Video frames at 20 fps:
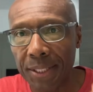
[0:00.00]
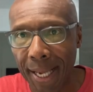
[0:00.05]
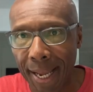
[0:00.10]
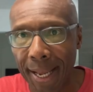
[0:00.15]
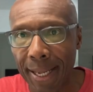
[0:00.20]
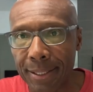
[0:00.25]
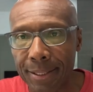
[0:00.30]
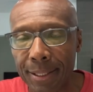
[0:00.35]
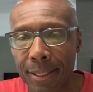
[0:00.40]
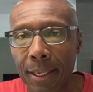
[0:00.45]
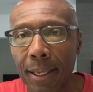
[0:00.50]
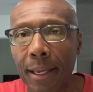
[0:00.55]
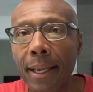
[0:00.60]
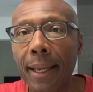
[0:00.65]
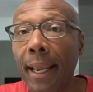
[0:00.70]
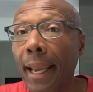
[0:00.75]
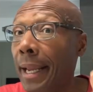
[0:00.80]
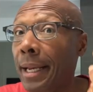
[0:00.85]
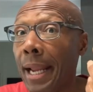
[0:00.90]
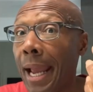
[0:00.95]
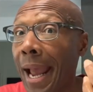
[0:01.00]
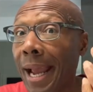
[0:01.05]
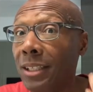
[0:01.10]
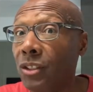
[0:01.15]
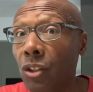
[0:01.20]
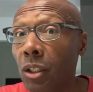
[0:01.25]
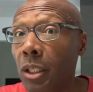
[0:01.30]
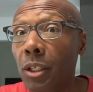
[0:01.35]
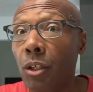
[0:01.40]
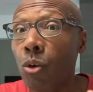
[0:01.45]
debt and
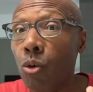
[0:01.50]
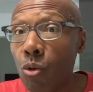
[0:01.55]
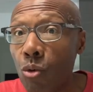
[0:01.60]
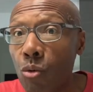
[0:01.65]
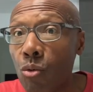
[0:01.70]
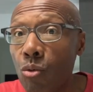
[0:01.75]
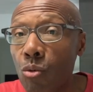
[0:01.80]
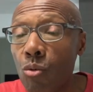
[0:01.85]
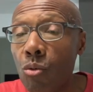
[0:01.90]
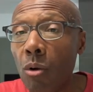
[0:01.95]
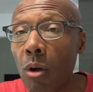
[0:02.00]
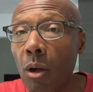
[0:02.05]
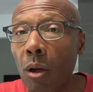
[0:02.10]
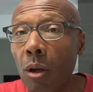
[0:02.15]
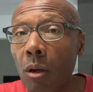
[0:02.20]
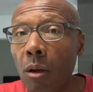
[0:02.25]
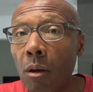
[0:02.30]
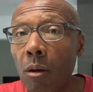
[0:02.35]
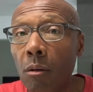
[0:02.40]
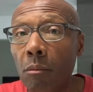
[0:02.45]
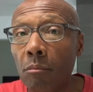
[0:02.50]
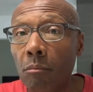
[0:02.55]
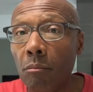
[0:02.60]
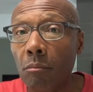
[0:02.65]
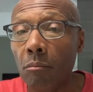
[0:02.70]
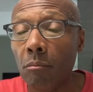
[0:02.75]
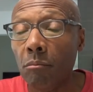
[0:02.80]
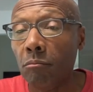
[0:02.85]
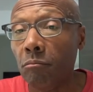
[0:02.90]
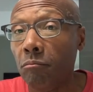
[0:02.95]
actually who
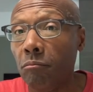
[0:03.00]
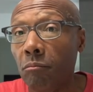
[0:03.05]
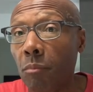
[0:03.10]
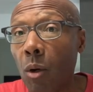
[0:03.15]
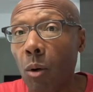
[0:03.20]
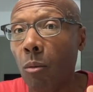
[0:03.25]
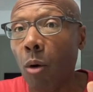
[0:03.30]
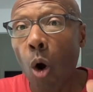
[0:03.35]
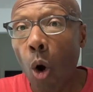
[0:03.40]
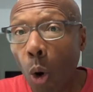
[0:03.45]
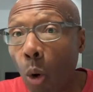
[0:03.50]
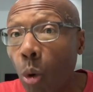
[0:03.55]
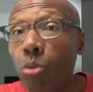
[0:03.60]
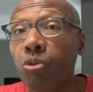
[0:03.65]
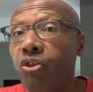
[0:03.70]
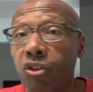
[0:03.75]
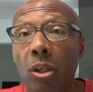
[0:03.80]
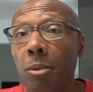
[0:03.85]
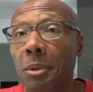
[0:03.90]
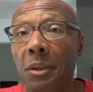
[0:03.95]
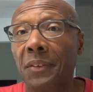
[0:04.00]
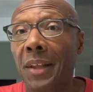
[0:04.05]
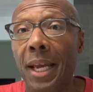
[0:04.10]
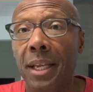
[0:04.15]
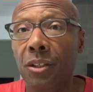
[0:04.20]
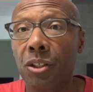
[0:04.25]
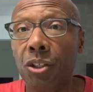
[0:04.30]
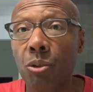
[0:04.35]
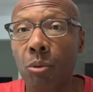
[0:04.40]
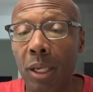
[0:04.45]
holds some of
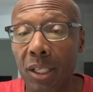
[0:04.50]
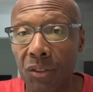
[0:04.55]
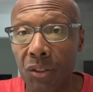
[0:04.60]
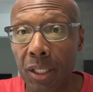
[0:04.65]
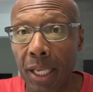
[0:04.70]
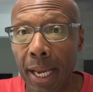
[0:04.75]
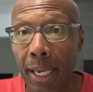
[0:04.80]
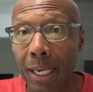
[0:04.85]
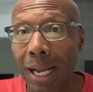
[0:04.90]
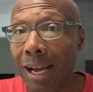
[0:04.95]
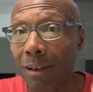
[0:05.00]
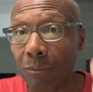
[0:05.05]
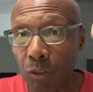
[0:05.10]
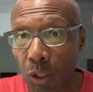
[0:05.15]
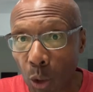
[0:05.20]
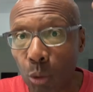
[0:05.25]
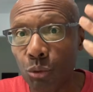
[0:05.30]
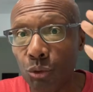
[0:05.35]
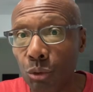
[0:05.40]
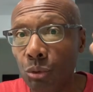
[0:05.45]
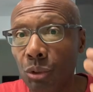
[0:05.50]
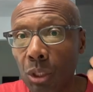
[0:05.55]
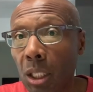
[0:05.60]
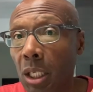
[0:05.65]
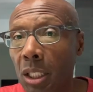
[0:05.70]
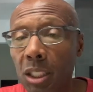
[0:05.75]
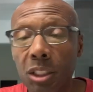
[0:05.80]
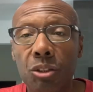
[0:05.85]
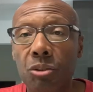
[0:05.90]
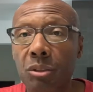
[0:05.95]
that U.S. debt. I've told you the
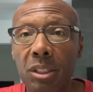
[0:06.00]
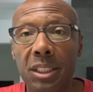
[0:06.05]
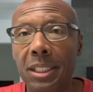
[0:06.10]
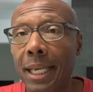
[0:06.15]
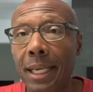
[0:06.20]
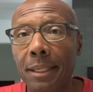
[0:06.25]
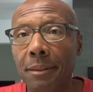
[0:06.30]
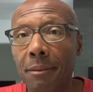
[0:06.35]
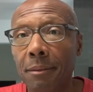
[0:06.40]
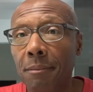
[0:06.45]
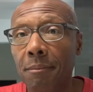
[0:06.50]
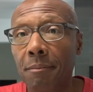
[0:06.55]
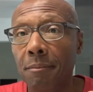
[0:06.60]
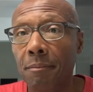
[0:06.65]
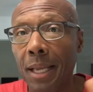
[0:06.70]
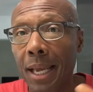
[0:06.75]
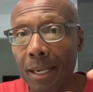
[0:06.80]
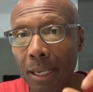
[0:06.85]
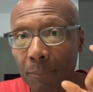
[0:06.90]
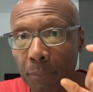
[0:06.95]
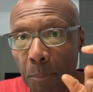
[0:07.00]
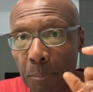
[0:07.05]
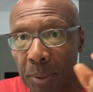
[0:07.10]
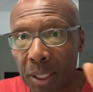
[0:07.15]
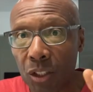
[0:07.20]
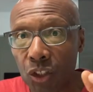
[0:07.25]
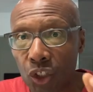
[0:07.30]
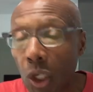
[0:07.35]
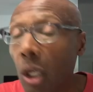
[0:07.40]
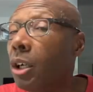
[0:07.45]
countries that have a
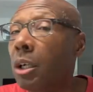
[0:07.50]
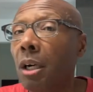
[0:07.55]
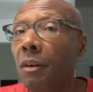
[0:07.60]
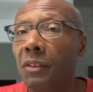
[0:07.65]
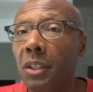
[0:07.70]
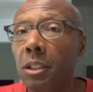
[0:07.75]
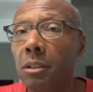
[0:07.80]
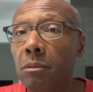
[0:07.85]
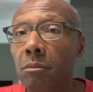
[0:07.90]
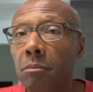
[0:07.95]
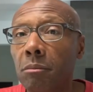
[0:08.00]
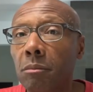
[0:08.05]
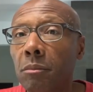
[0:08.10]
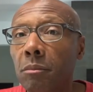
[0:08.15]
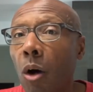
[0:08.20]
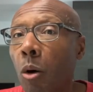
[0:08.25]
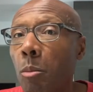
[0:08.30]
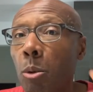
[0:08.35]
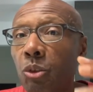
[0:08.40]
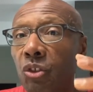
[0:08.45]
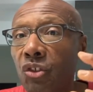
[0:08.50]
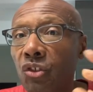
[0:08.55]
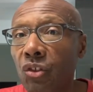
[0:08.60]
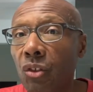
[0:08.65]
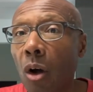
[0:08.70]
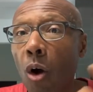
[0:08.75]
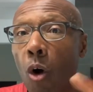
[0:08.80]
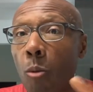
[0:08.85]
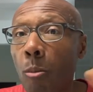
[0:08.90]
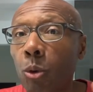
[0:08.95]
big chunk of it.
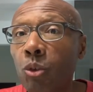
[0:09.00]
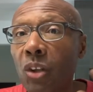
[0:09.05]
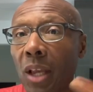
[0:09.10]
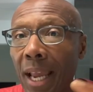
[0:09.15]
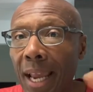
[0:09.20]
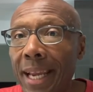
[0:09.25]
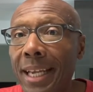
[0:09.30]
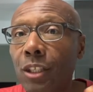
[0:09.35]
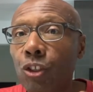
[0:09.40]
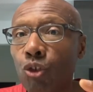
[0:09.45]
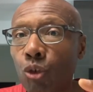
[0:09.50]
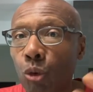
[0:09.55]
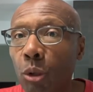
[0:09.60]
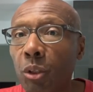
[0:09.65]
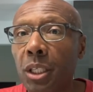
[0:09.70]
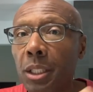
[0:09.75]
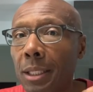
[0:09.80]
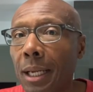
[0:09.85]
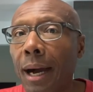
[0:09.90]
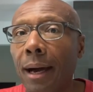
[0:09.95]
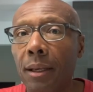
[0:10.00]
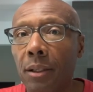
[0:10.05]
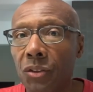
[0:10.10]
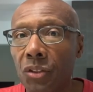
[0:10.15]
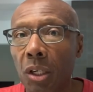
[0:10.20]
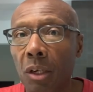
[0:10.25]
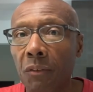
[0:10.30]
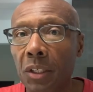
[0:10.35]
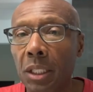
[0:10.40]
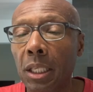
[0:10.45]
Almost $8 trillion
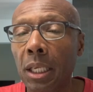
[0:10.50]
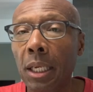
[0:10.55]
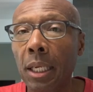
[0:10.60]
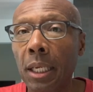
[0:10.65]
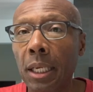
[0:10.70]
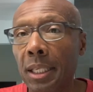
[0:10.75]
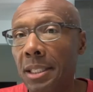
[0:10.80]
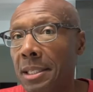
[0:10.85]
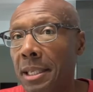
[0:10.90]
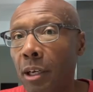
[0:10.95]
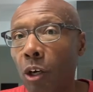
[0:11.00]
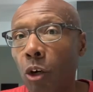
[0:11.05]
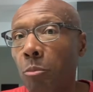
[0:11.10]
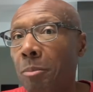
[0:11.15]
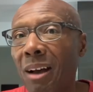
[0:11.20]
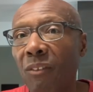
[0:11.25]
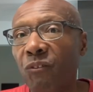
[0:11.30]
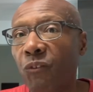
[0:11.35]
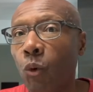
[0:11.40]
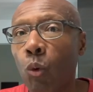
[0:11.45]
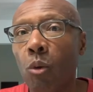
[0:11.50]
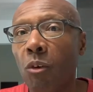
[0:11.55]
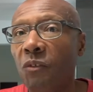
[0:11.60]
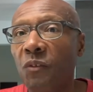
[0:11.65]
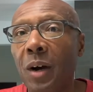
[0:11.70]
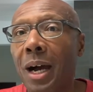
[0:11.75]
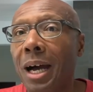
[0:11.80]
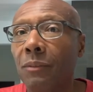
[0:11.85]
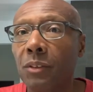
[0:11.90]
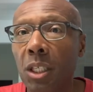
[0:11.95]
of it is held by 4 or
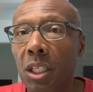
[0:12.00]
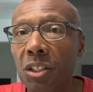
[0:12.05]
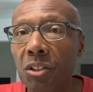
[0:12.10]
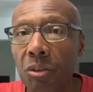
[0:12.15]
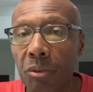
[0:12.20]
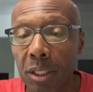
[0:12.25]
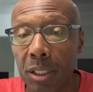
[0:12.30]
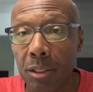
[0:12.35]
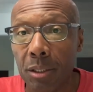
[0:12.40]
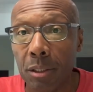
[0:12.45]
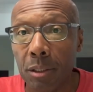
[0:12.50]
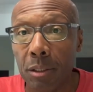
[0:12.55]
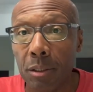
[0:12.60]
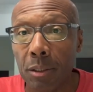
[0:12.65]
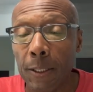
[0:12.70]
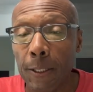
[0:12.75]
5 countries.